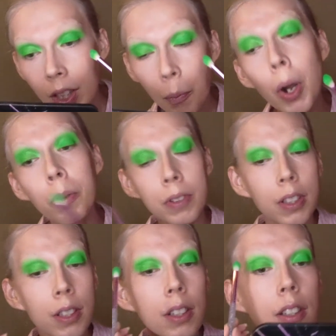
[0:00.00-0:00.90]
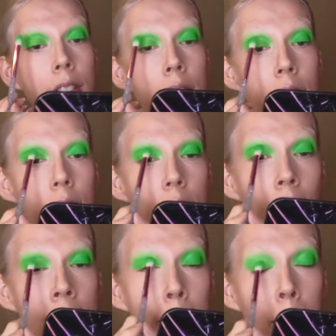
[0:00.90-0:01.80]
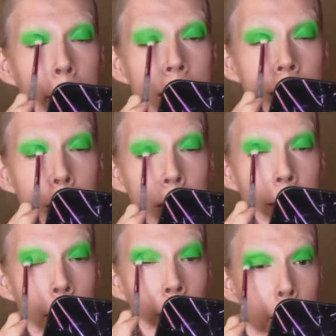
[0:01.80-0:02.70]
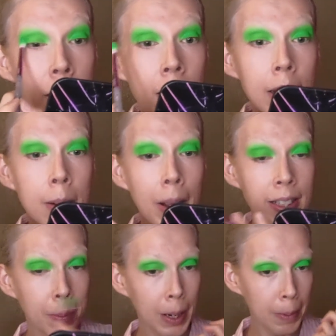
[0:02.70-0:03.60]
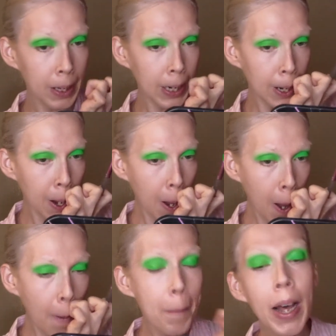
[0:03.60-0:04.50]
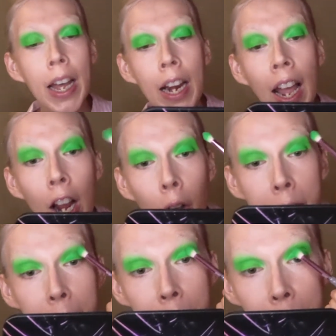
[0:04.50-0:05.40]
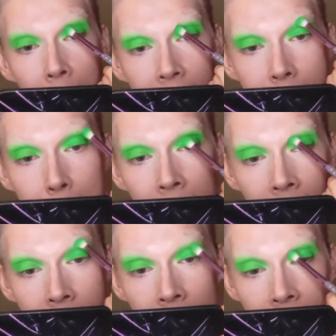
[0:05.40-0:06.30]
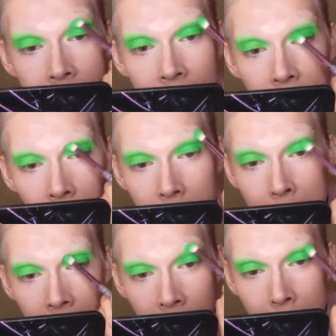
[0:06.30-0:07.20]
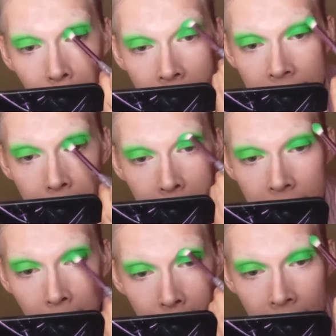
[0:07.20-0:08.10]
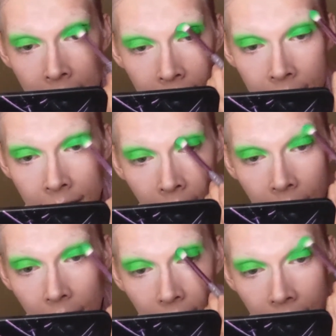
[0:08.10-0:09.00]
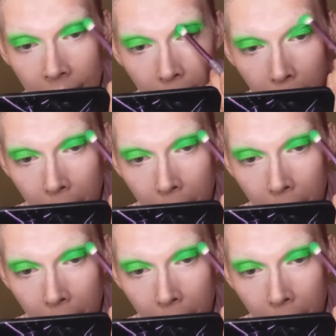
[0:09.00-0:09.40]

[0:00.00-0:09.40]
well, in the moment to the most of my ability, the best of my ability. But I also do like to plan things. Like, it drives me kind of crazy when something is, like,